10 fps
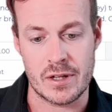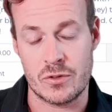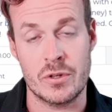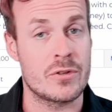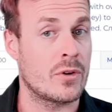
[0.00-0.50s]

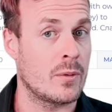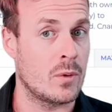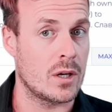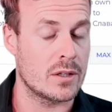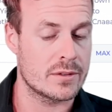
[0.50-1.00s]
your Tron
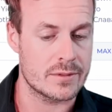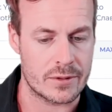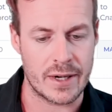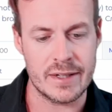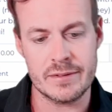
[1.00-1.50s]
wallet. All
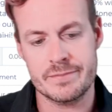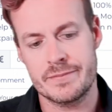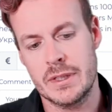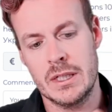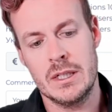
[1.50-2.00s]
right?
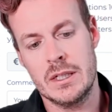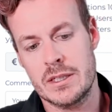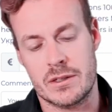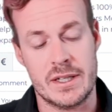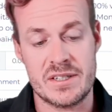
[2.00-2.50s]

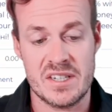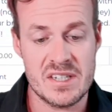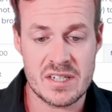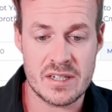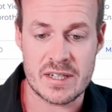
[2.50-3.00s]
So that's
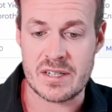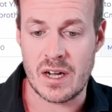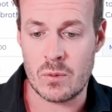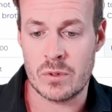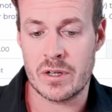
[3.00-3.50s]
easy, that's
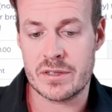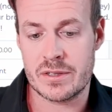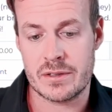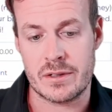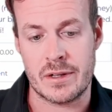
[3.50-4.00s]
how it
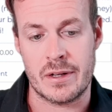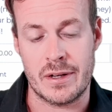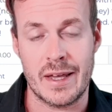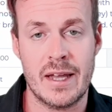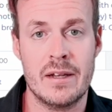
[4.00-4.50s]
works.
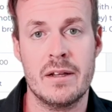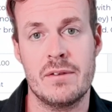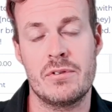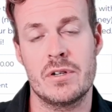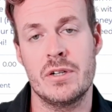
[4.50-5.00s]
Again,
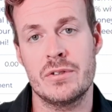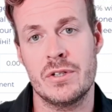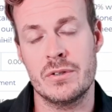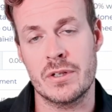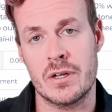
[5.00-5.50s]
if you're new to
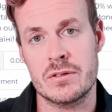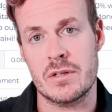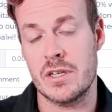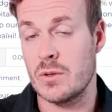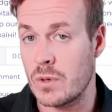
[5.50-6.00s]
yield nodes
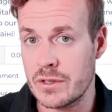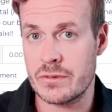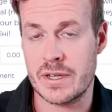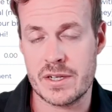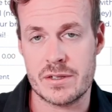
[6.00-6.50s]
and you want to
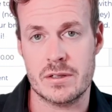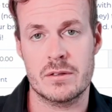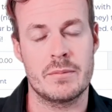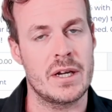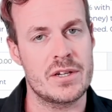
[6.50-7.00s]
register,
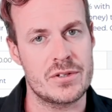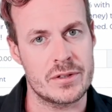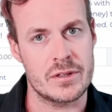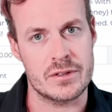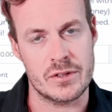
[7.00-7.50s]
make
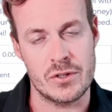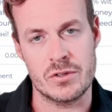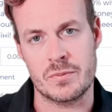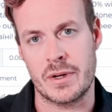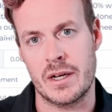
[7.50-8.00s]
sure to
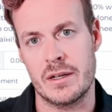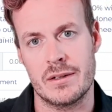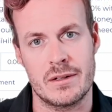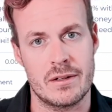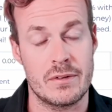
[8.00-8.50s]
use my
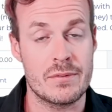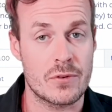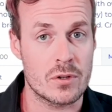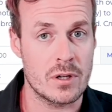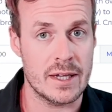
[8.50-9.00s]

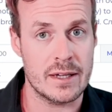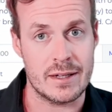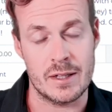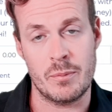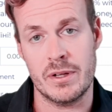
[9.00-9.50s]
referral link
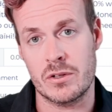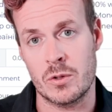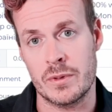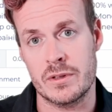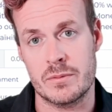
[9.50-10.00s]
in the pinned
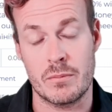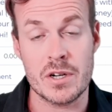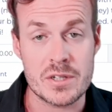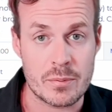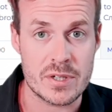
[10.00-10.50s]
comment.
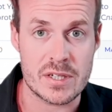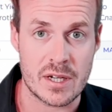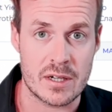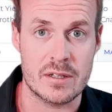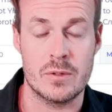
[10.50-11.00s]
Much
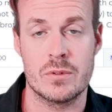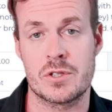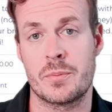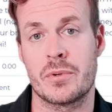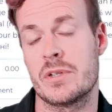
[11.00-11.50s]
appreciated. You will
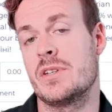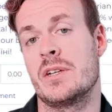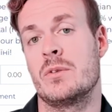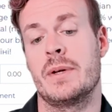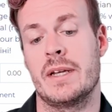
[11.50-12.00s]
support the
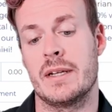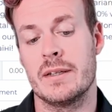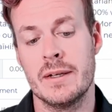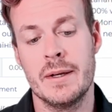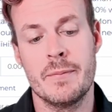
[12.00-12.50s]
channel
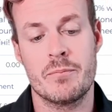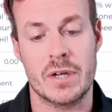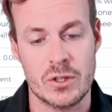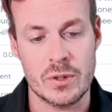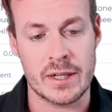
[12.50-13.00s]
by
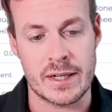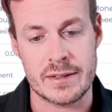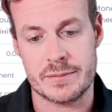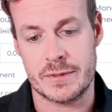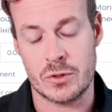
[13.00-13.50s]

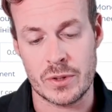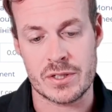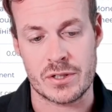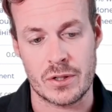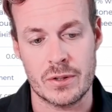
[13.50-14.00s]
doing
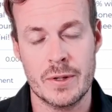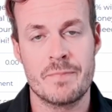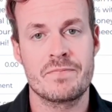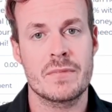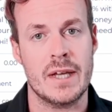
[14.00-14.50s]
so.
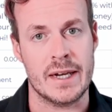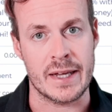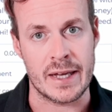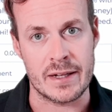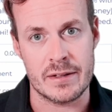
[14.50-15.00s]
And
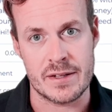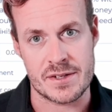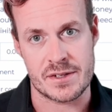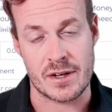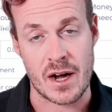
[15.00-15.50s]
again, this
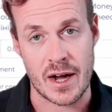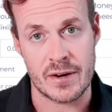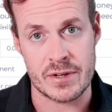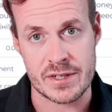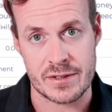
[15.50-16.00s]
is a high
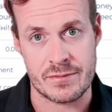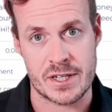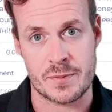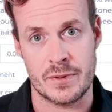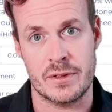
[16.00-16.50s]
risk
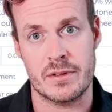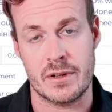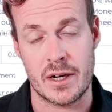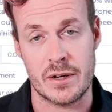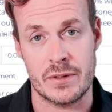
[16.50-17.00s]
investment,
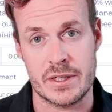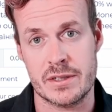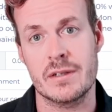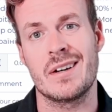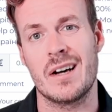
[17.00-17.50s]
high risk,
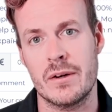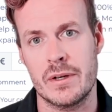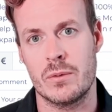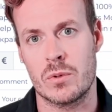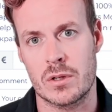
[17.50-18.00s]
high
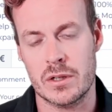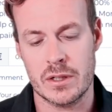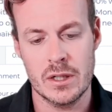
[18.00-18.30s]
reward.